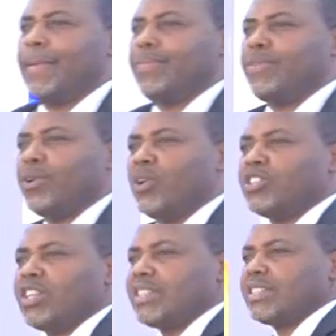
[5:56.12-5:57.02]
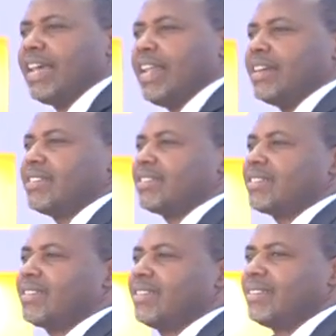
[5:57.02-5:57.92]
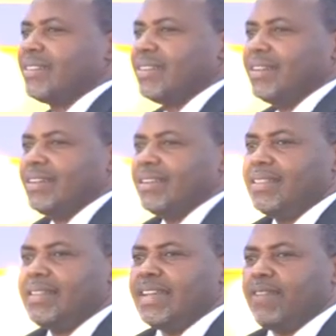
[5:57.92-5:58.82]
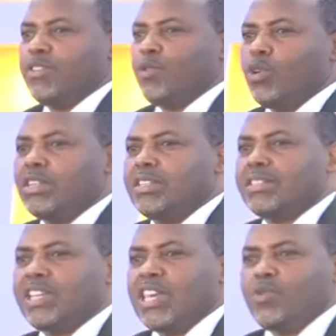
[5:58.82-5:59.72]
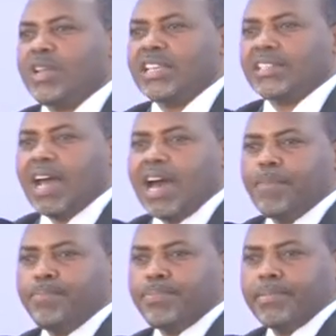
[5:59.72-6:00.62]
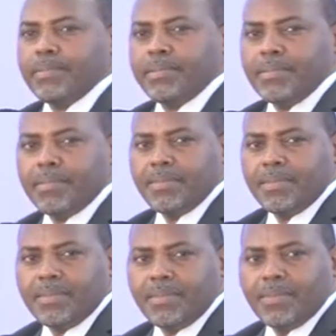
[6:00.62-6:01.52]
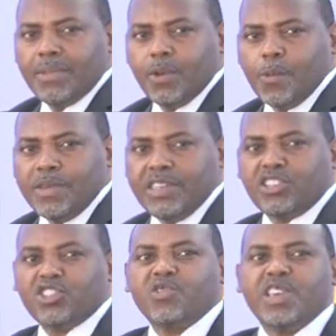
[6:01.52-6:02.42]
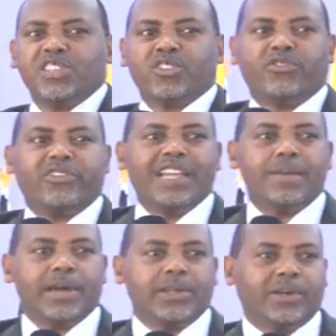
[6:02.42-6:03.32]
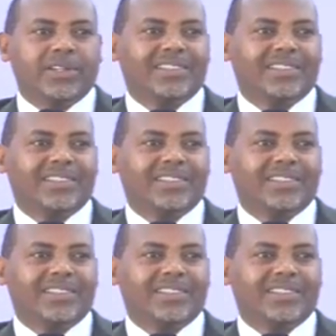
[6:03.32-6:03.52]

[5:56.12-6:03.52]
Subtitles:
Theologians tell us that David would tune his harp with the trees of Lebanon.